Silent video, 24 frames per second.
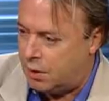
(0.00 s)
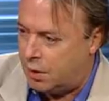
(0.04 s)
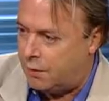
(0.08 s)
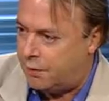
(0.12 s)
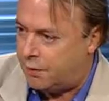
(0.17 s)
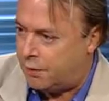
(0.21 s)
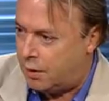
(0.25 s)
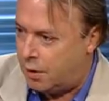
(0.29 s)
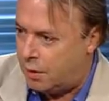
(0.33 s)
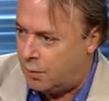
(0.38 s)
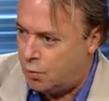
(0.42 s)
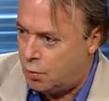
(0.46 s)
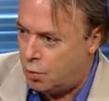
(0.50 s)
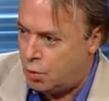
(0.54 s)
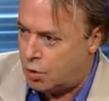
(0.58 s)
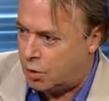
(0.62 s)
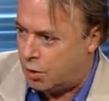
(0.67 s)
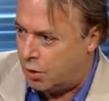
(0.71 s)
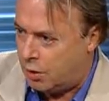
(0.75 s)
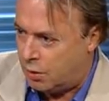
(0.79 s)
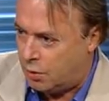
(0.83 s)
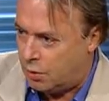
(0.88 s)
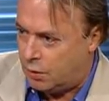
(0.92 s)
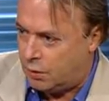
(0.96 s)
Afghan war
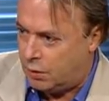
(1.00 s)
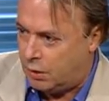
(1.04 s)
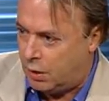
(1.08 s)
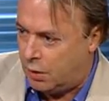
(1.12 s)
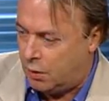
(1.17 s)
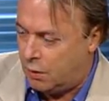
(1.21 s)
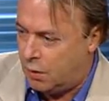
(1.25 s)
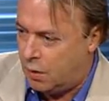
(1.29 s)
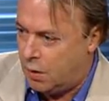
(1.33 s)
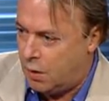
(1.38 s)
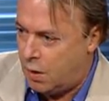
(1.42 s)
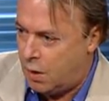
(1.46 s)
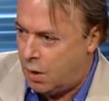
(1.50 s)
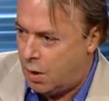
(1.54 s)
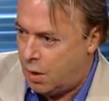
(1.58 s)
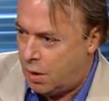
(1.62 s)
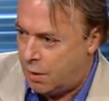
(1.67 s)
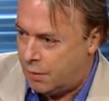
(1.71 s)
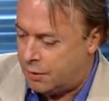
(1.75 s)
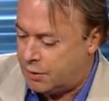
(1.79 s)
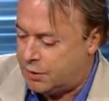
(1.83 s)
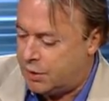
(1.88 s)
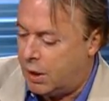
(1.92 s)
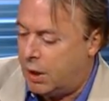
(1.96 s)
going on now.
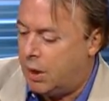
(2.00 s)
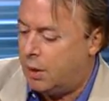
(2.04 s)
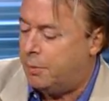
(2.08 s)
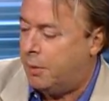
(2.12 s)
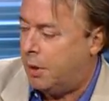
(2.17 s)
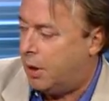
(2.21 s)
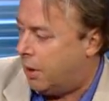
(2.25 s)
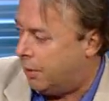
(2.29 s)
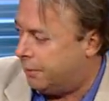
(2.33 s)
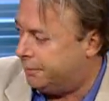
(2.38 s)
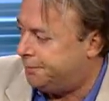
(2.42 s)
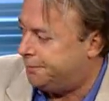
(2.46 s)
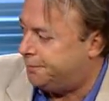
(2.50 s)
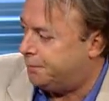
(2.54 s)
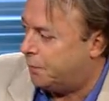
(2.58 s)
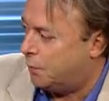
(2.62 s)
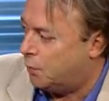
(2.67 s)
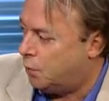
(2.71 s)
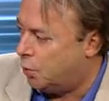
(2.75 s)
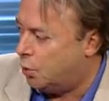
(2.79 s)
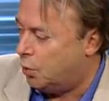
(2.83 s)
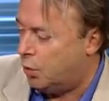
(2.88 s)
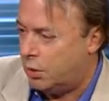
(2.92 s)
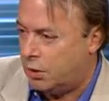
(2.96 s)
The Taliban
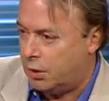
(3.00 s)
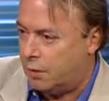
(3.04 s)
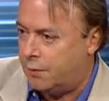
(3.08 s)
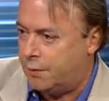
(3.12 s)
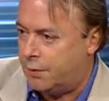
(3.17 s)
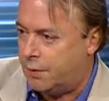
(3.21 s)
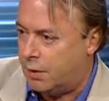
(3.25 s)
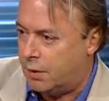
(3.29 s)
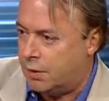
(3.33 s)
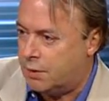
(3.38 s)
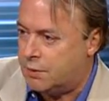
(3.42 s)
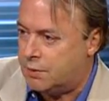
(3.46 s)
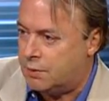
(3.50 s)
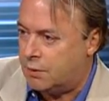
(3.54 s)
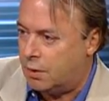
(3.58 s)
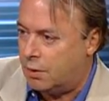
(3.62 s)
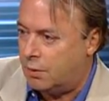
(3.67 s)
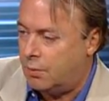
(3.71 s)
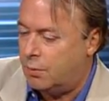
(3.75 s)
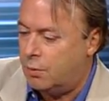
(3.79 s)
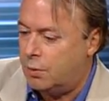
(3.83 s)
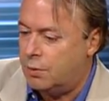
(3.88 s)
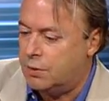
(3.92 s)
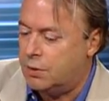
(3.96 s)
rule in
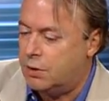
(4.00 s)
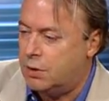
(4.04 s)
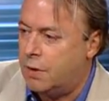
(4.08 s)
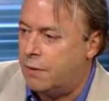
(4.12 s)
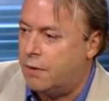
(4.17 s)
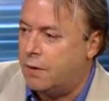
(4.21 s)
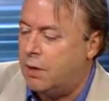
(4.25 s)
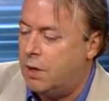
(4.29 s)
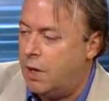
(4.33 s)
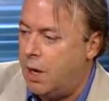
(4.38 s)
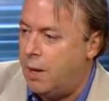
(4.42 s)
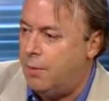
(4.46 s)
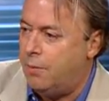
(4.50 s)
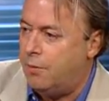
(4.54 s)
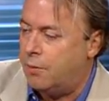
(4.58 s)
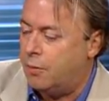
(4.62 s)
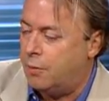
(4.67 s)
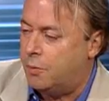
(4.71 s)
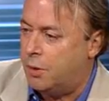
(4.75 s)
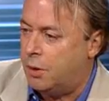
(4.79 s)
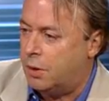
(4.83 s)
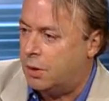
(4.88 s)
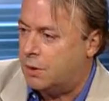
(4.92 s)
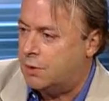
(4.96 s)
Afghanistan was another name
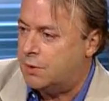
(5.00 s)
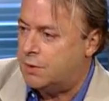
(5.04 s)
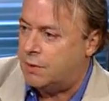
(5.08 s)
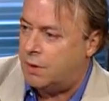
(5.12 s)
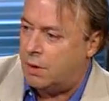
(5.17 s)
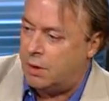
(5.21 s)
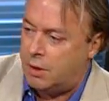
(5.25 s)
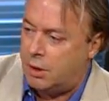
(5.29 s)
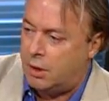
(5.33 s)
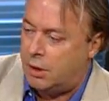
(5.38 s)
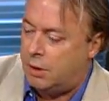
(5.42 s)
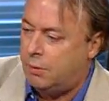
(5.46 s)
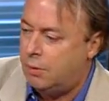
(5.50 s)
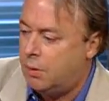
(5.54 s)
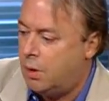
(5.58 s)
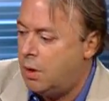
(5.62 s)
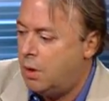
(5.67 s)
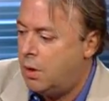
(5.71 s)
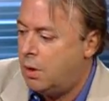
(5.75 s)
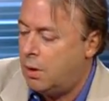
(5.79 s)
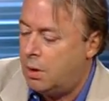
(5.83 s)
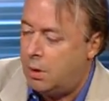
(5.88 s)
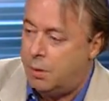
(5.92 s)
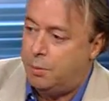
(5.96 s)
for Pakistani
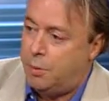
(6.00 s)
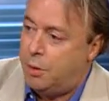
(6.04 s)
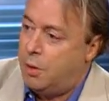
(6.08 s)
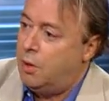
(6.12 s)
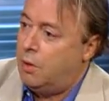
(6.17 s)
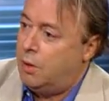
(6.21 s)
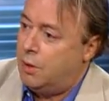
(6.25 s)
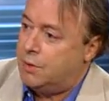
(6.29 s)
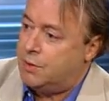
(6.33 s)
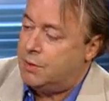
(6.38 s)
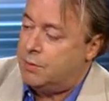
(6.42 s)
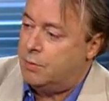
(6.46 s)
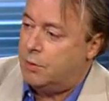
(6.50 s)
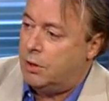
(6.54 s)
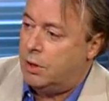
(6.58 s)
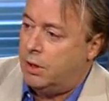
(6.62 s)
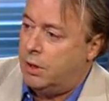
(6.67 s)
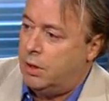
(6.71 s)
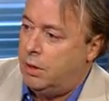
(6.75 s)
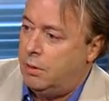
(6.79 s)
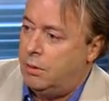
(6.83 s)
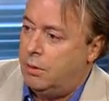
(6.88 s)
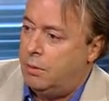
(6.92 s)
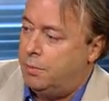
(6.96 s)
imperialism,
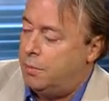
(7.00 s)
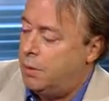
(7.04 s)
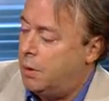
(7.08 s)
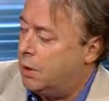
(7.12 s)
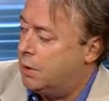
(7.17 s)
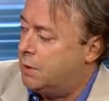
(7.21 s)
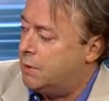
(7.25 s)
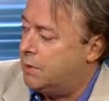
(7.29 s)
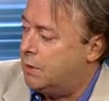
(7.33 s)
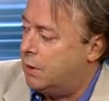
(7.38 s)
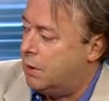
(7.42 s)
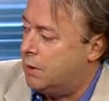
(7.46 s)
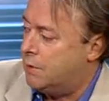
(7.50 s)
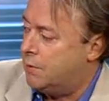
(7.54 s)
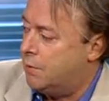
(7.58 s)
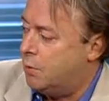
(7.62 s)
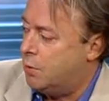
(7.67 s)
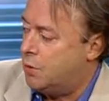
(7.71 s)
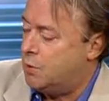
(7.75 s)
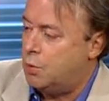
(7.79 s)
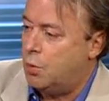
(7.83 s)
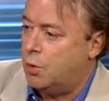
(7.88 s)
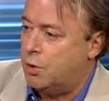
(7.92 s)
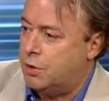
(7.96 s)
really. The Pakistanis have
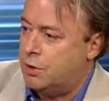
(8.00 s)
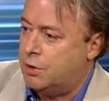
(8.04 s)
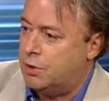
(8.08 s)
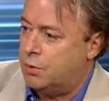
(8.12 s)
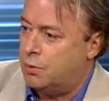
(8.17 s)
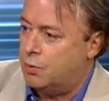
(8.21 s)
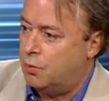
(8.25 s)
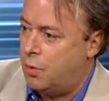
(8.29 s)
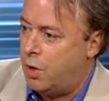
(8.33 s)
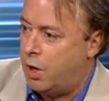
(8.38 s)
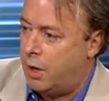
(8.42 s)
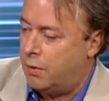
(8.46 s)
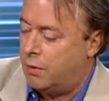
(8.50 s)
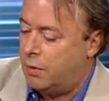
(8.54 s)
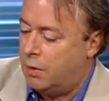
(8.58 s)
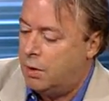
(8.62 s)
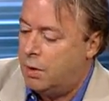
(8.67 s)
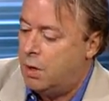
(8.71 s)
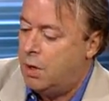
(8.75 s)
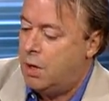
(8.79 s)
always wanted to run